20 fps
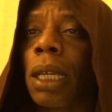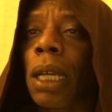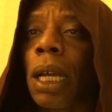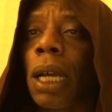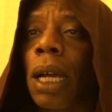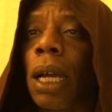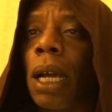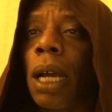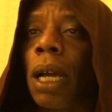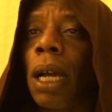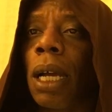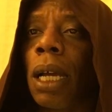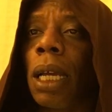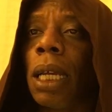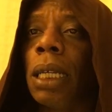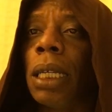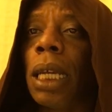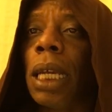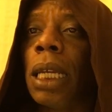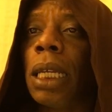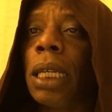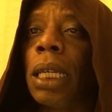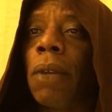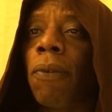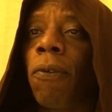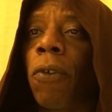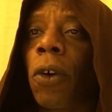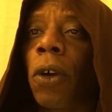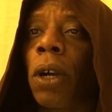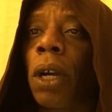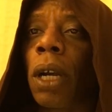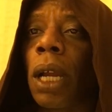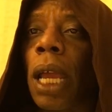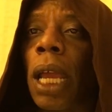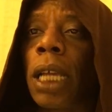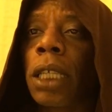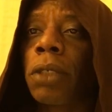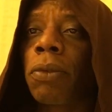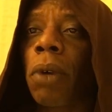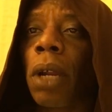an ending for
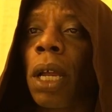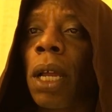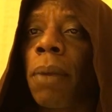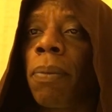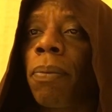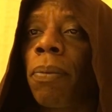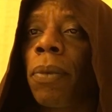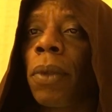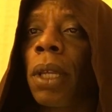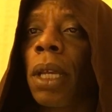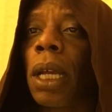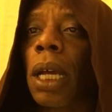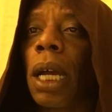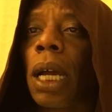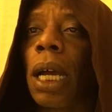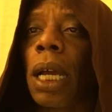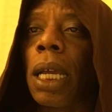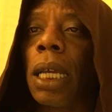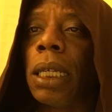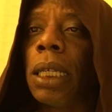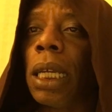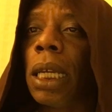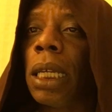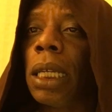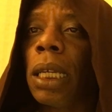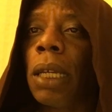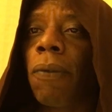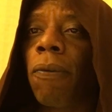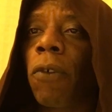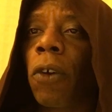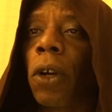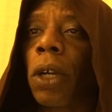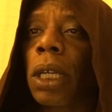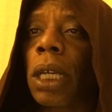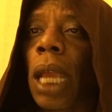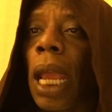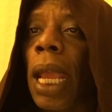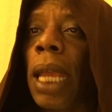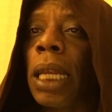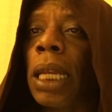Ezra, an ending for
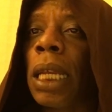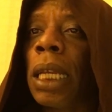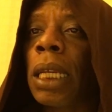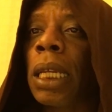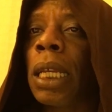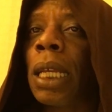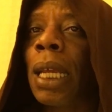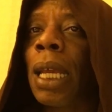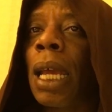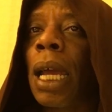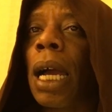Kanan.